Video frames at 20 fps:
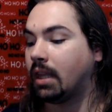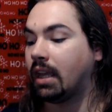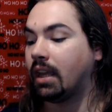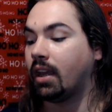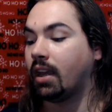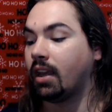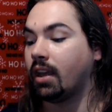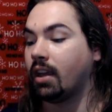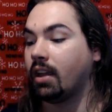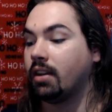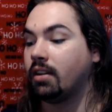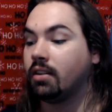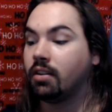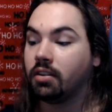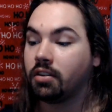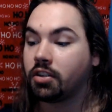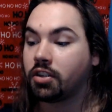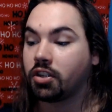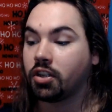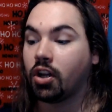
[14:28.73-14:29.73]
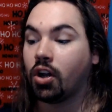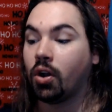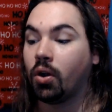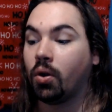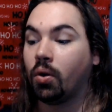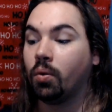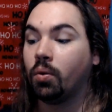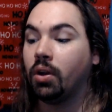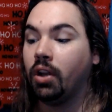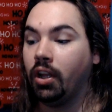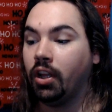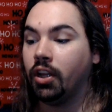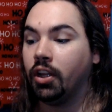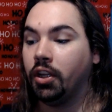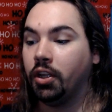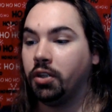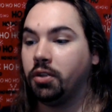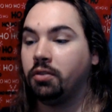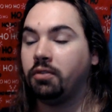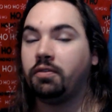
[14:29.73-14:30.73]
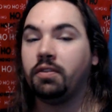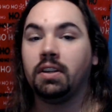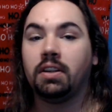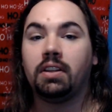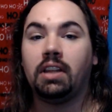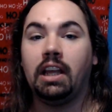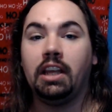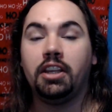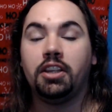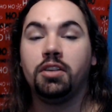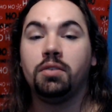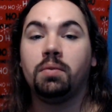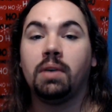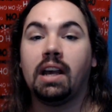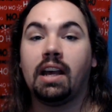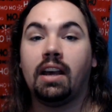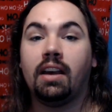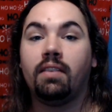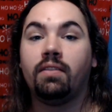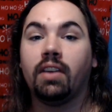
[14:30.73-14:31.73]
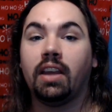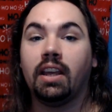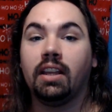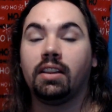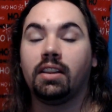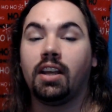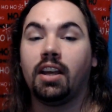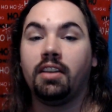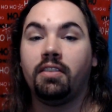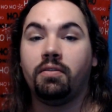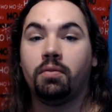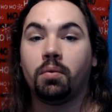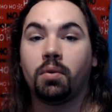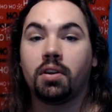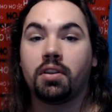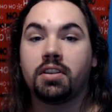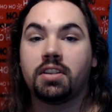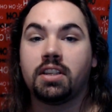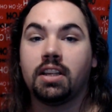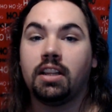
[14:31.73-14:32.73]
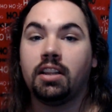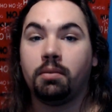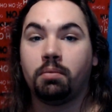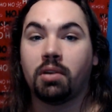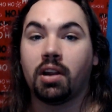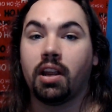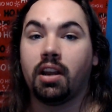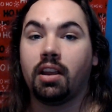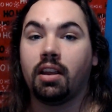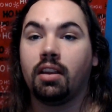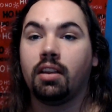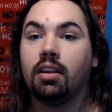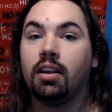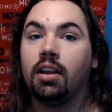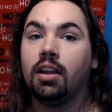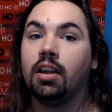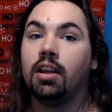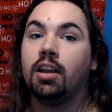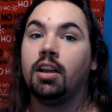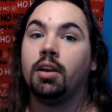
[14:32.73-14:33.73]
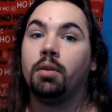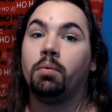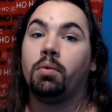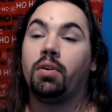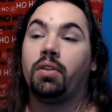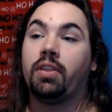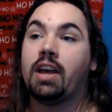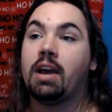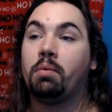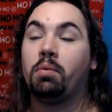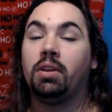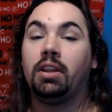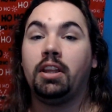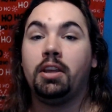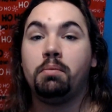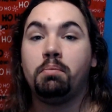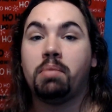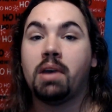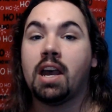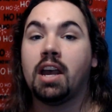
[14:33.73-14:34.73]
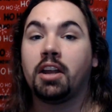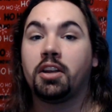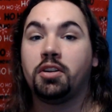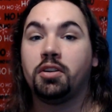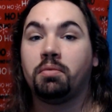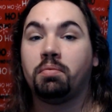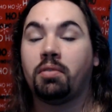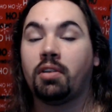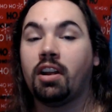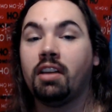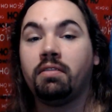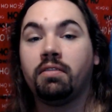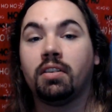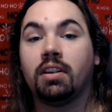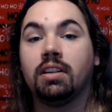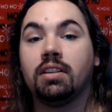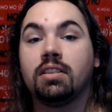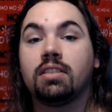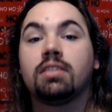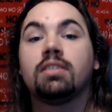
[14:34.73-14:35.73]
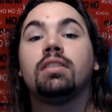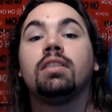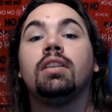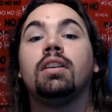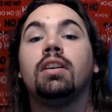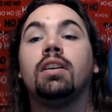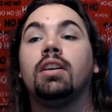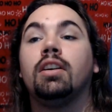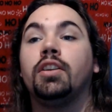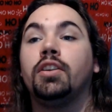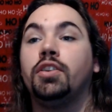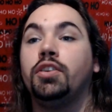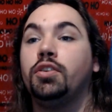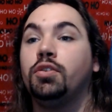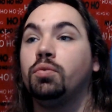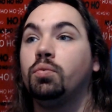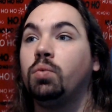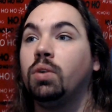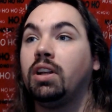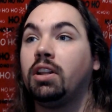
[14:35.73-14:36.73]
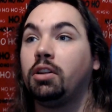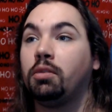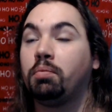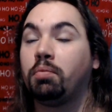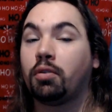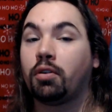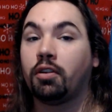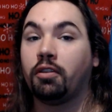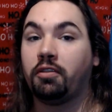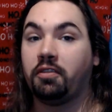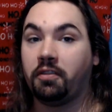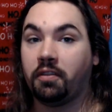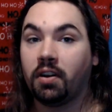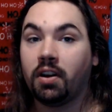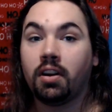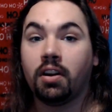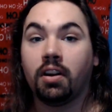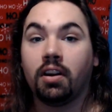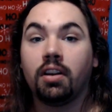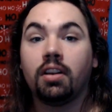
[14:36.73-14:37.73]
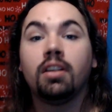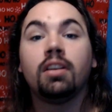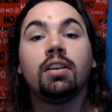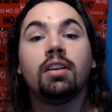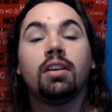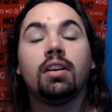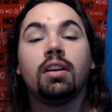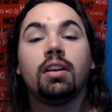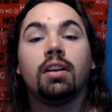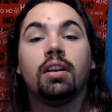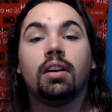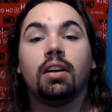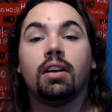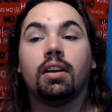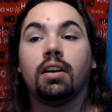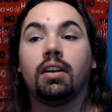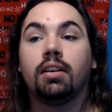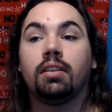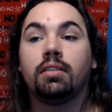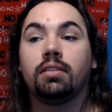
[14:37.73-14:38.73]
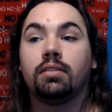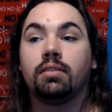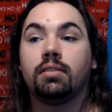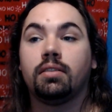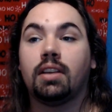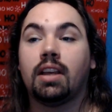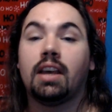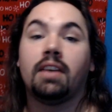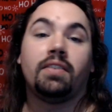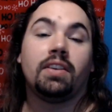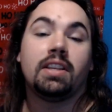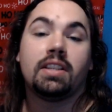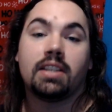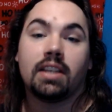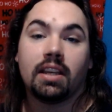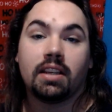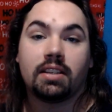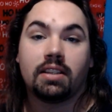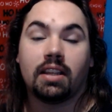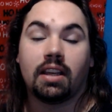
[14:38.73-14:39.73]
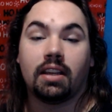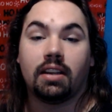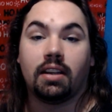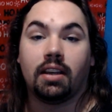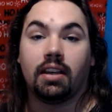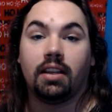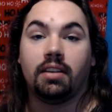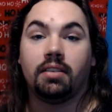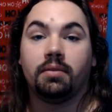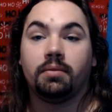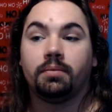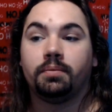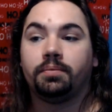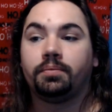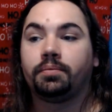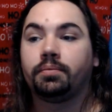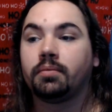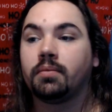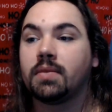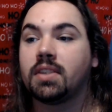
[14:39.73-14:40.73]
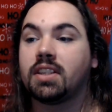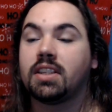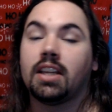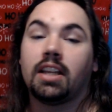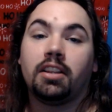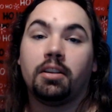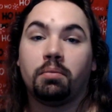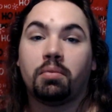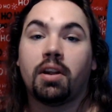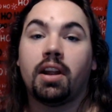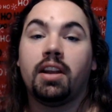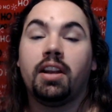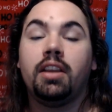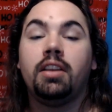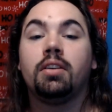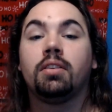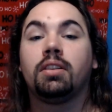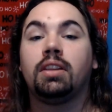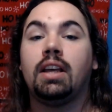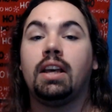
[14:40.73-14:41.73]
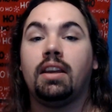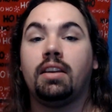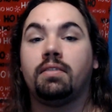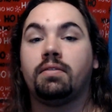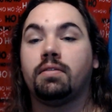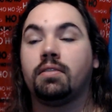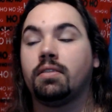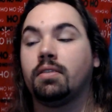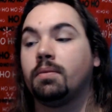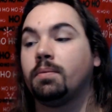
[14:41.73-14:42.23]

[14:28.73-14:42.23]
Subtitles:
And so you feel like you have a life worth celebrating. Well, that will impact your preference. You will prefer having sex that night, celebrating your life,